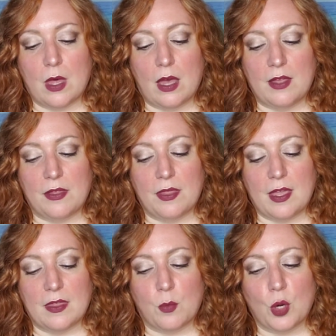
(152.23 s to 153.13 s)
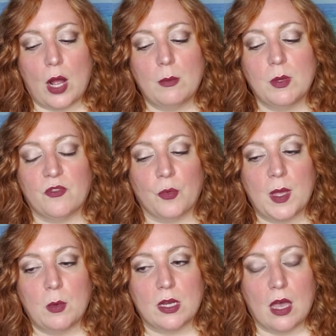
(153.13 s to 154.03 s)
I think the problem for
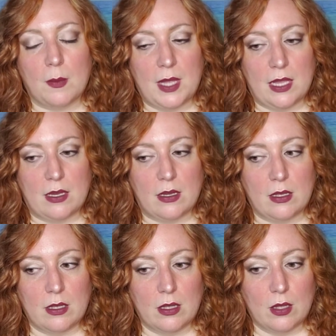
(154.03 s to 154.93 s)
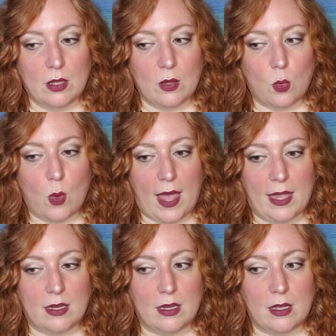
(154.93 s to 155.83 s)
me would come in
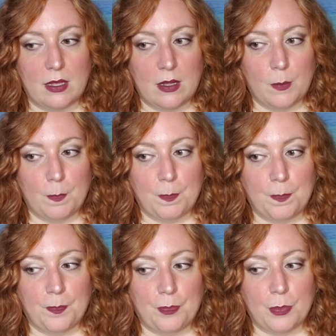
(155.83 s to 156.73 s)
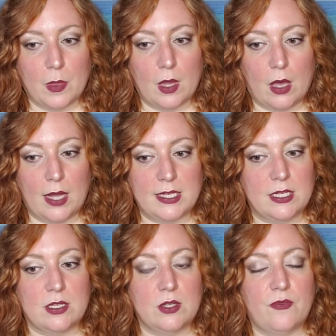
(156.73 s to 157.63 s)
when I
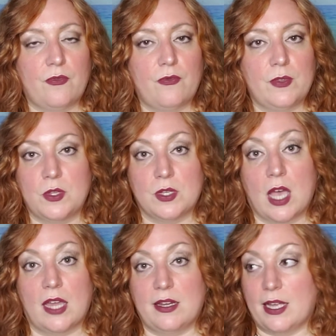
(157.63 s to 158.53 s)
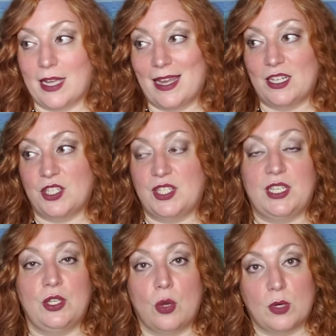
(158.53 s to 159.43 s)
kind of just
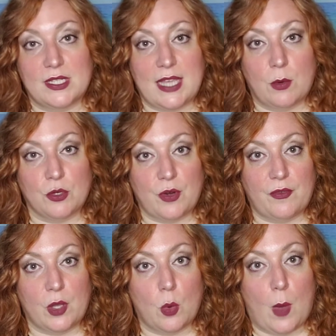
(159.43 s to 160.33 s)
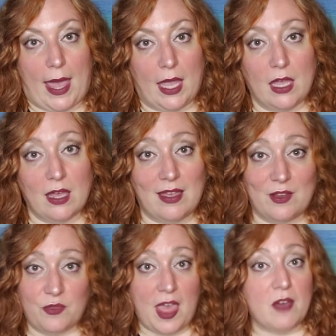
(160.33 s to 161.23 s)
didn't notice they were drifting away.
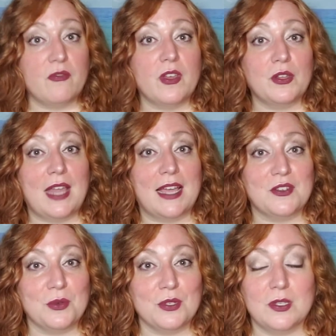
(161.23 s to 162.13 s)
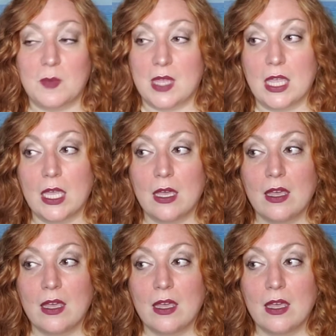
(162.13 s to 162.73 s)
That felt natural to me.